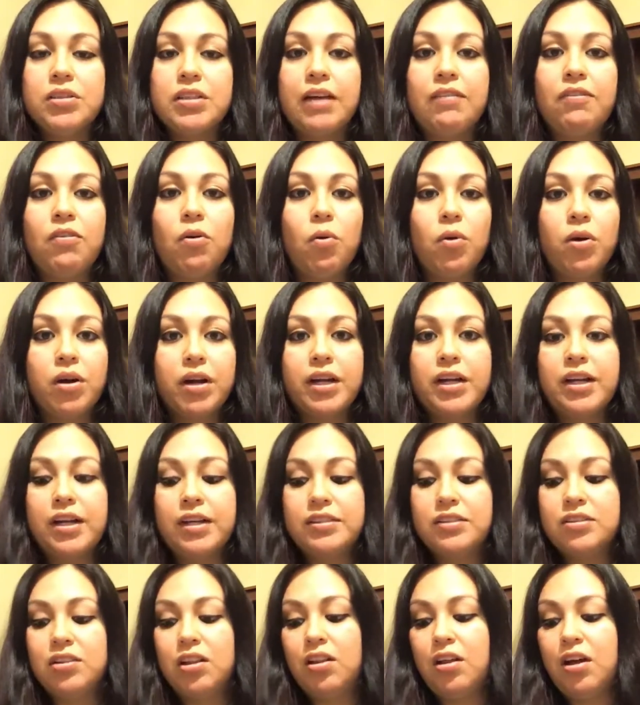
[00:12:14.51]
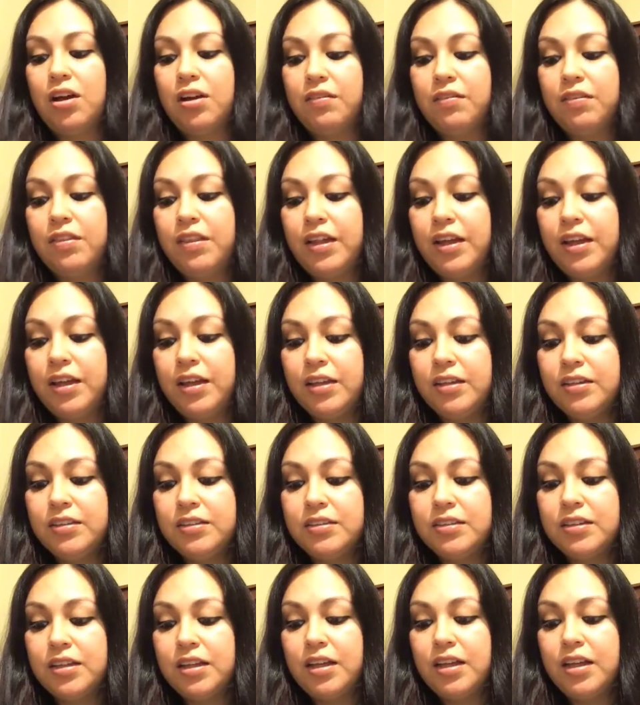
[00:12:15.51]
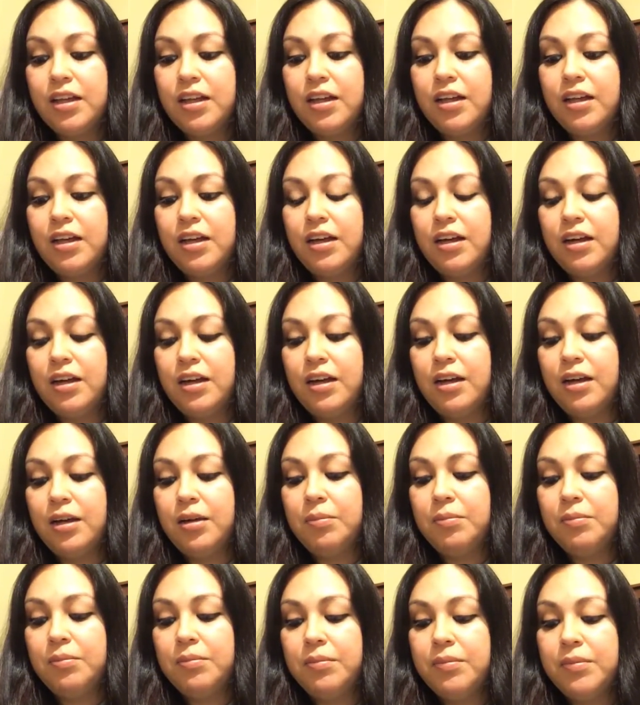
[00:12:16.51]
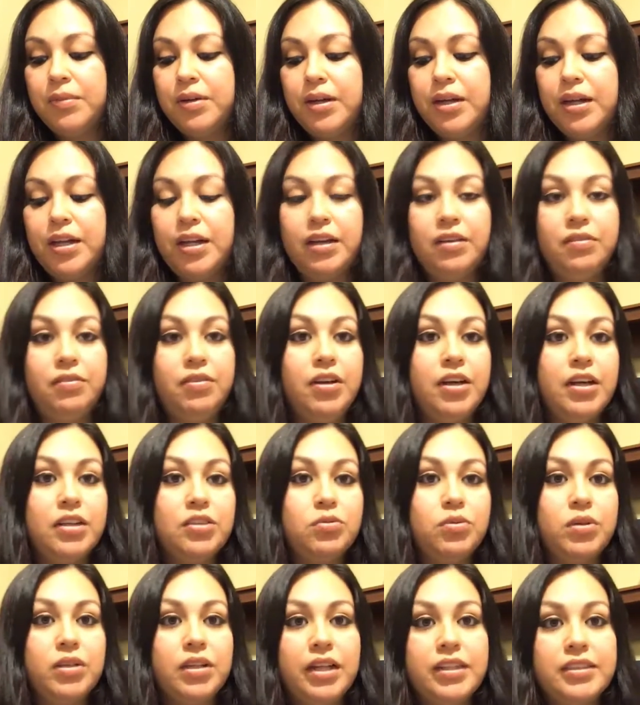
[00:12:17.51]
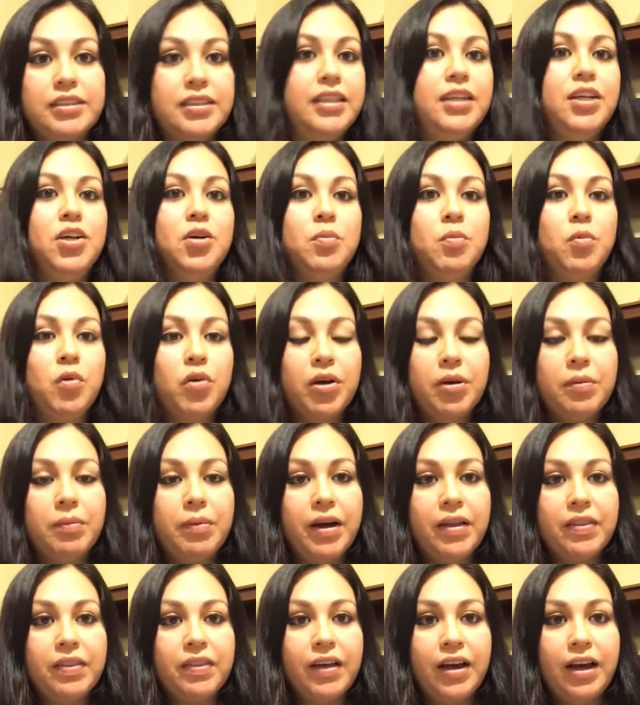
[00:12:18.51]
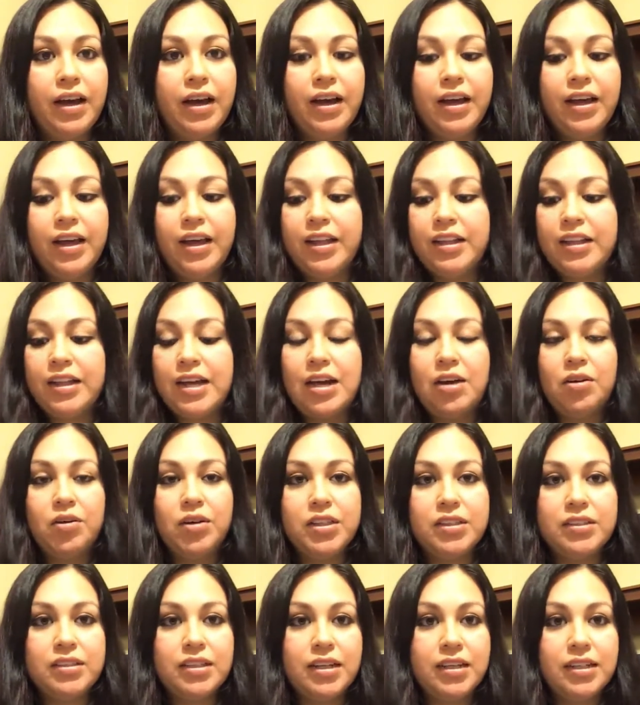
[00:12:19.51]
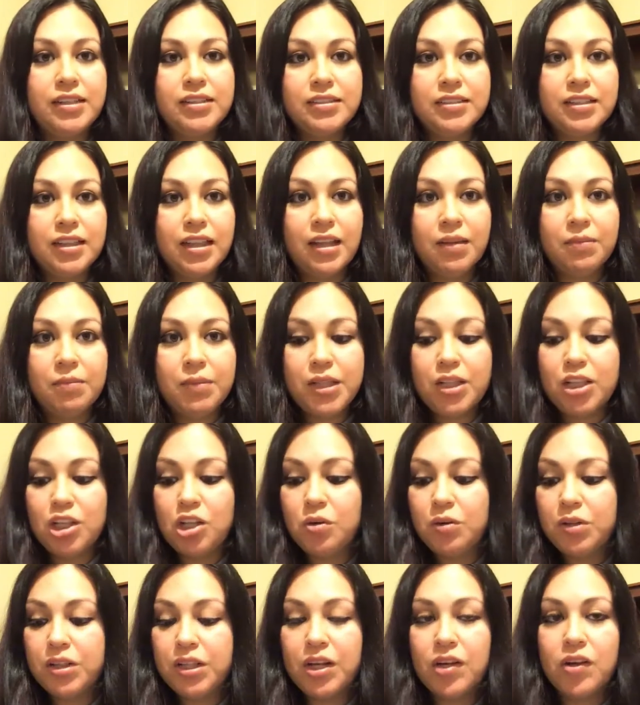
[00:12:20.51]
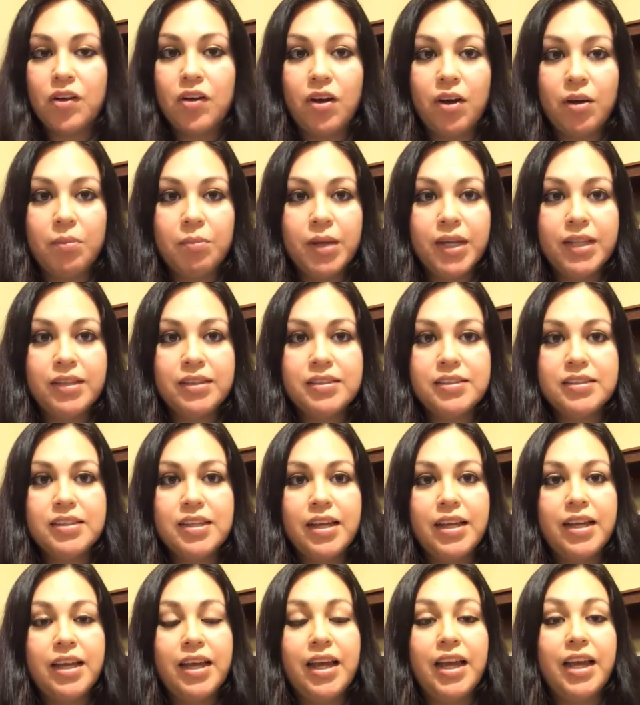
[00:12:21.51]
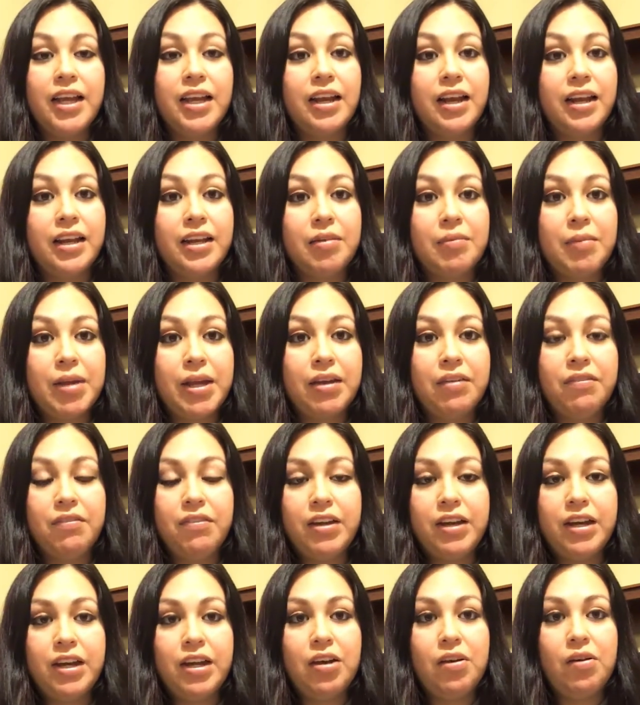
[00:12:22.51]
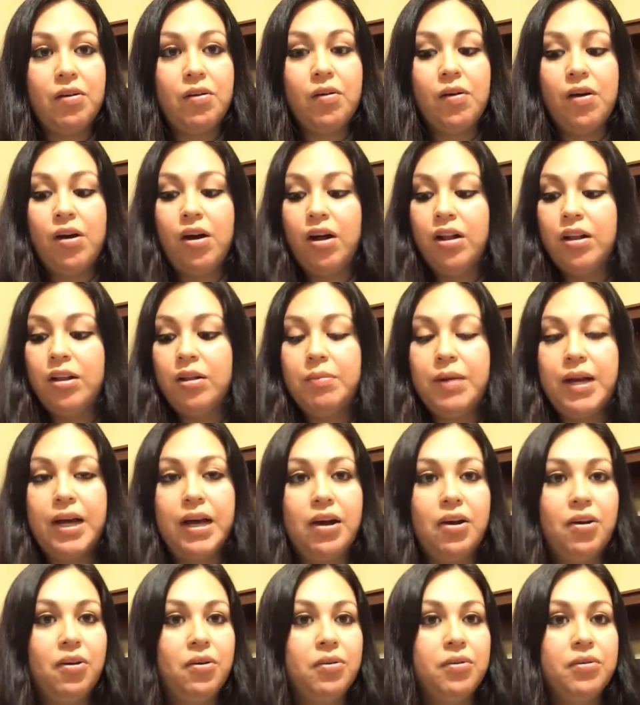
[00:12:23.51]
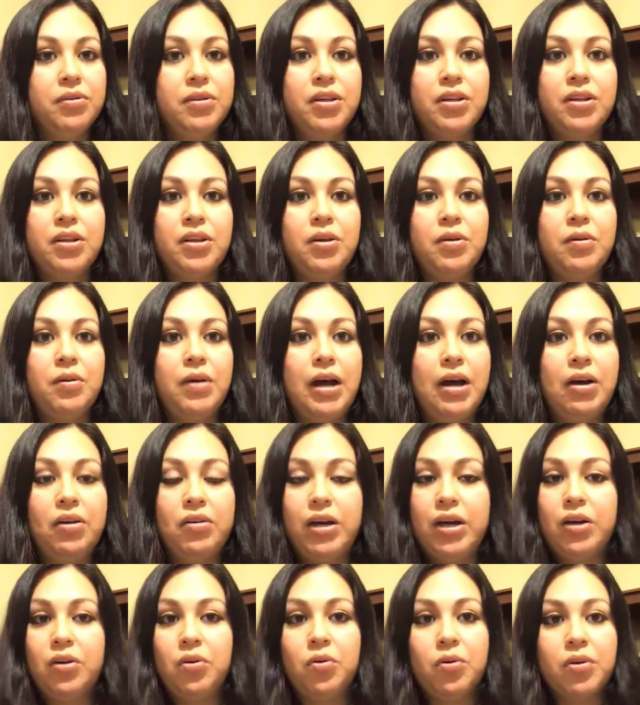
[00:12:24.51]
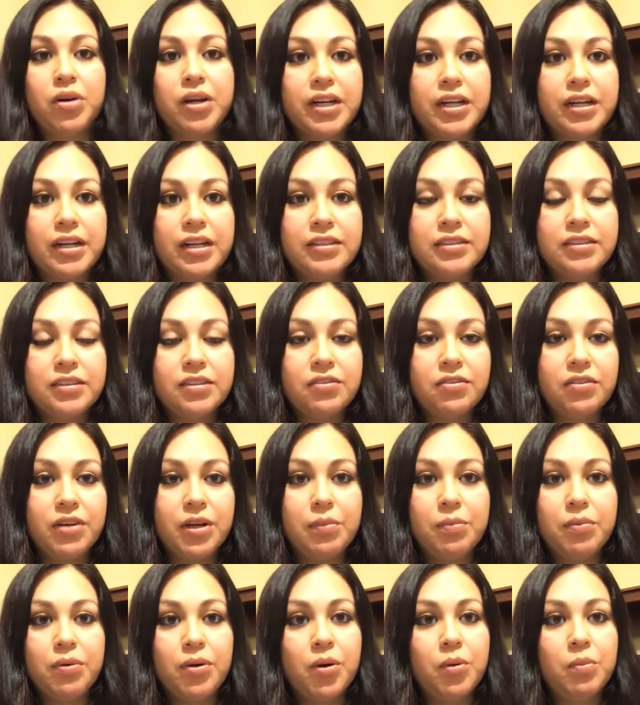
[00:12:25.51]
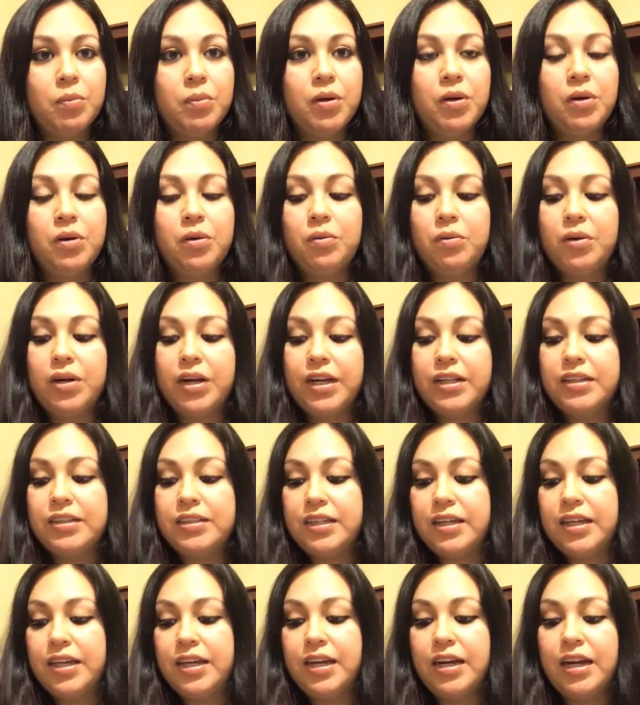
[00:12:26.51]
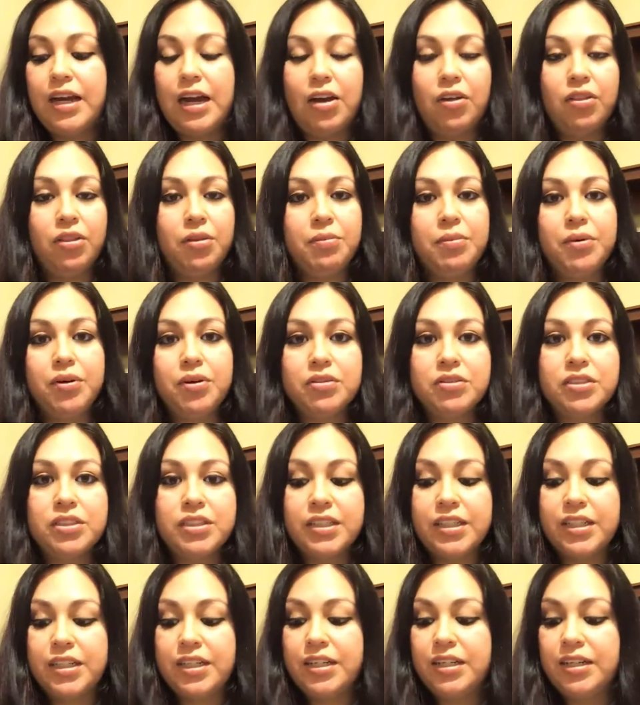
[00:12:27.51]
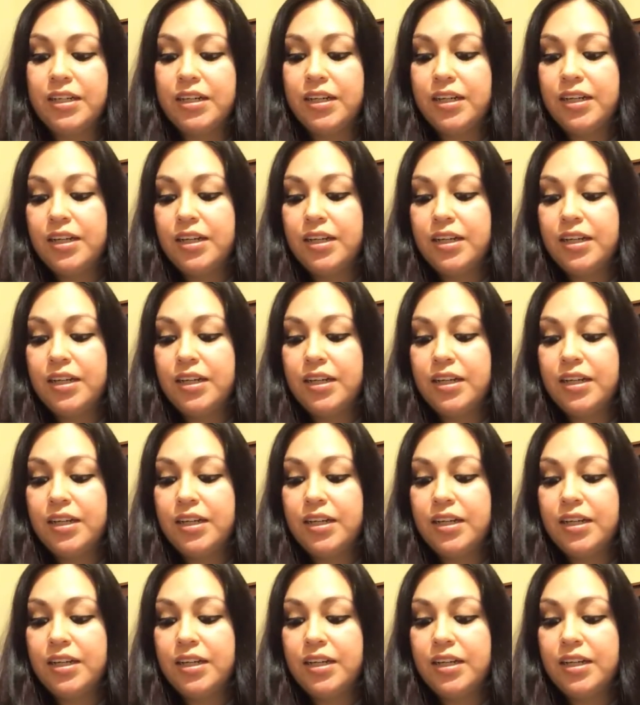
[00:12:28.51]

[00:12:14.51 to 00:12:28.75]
I've organized a lot of things, and if you guys would like to hear more about that and how it does, let me know in the comments, and I can make a video all about, you know, how I organized the free promo, what I did, how the book did,